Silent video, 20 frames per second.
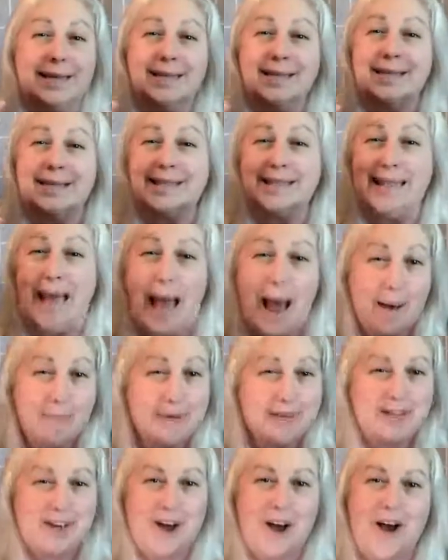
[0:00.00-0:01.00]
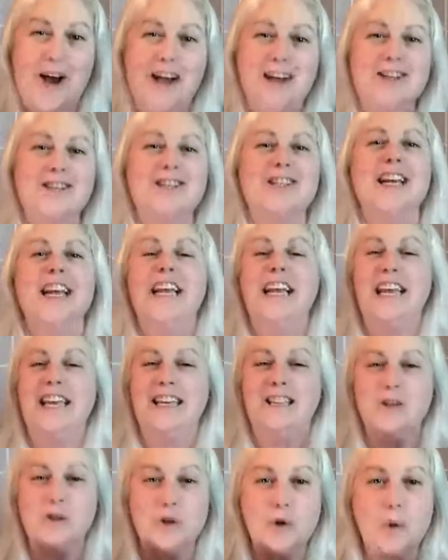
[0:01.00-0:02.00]
sabotage
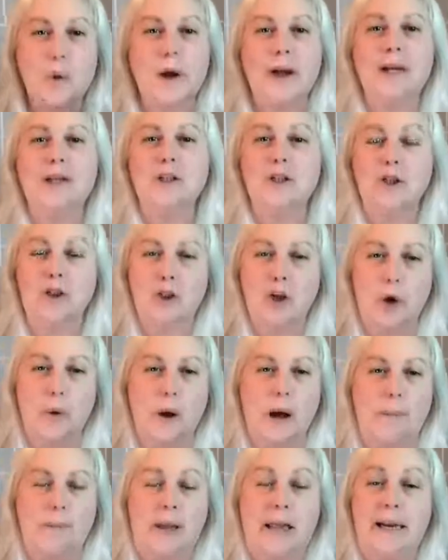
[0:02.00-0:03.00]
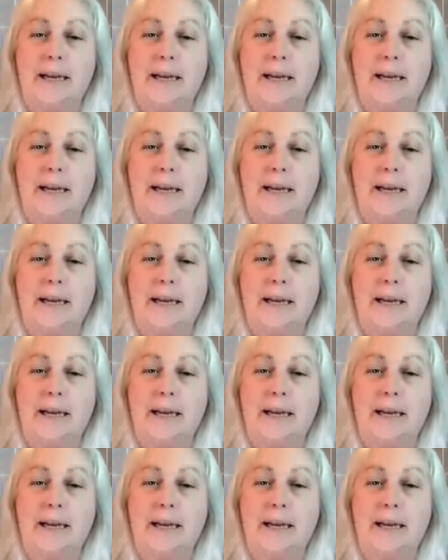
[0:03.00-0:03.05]
is going to show up.